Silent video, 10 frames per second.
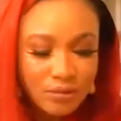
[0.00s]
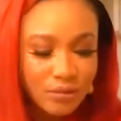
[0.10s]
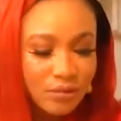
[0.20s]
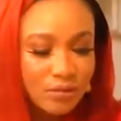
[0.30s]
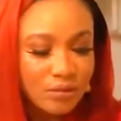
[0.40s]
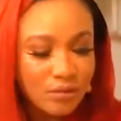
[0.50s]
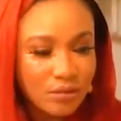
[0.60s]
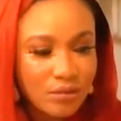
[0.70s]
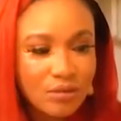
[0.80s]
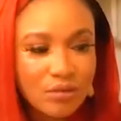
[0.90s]

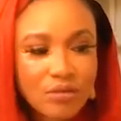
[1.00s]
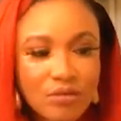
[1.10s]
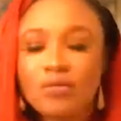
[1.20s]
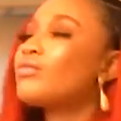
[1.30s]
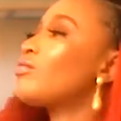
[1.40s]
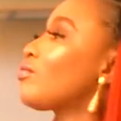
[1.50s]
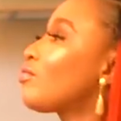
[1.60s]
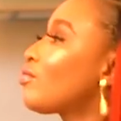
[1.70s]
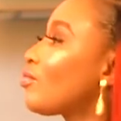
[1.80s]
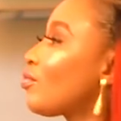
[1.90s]

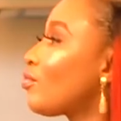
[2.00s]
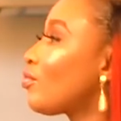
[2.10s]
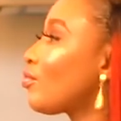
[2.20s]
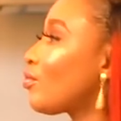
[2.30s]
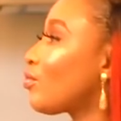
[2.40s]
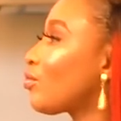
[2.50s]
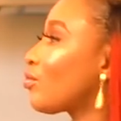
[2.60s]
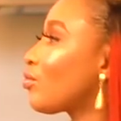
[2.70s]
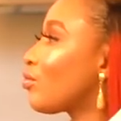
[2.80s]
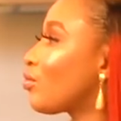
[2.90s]

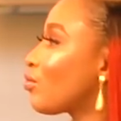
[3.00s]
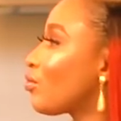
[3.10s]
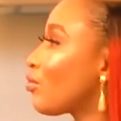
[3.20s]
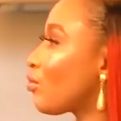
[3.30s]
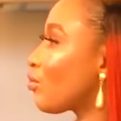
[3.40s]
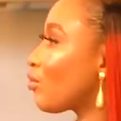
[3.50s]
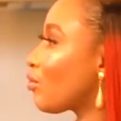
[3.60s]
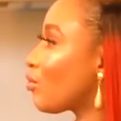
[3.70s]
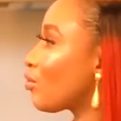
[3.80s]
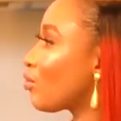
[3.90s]

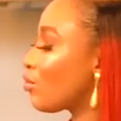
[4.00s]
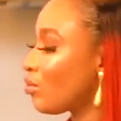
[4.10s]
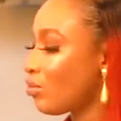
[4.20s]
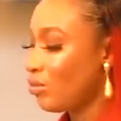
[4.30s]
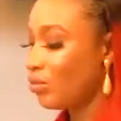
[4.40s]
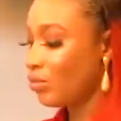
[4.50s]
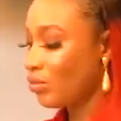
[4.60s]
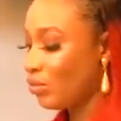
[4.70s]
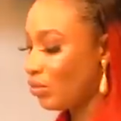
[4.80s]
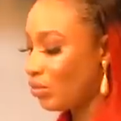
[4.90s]

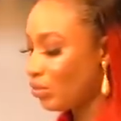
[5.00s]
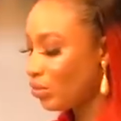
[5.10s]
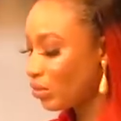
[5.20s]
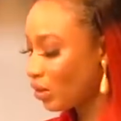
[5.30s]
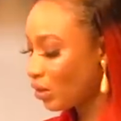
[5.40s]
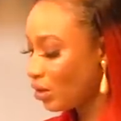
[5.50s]
No words are spoken by the person on screen.